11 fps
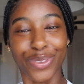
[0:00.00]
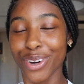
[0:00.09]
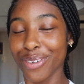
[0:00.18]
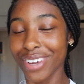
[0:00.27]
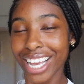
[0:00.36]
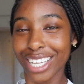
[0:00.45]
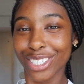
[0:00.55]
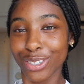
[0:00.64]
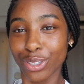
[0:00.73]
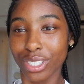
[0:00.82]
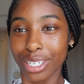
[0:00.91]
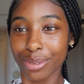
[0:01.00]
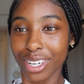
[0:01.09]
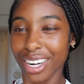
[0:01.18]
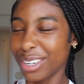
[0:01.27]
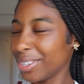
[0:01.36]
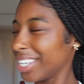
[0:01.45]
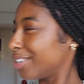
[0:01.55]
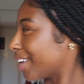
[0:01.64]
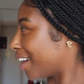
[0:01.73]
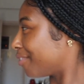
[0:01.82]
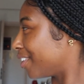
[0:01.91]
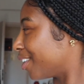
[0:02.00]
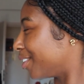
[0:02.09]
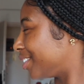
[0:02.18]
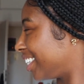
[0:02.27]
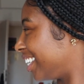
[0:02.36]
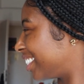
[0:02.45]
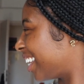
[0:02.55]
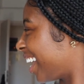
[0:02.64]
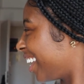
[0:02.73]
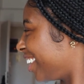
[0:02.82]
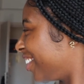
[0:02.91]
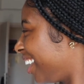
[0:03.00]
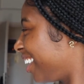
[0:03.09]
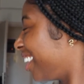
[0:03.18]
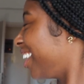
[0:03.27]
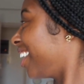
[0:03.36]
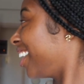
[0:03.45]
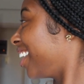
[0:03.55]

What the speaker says: Don't forget to subscribe. Do we need new outfit OOTDs today, you think?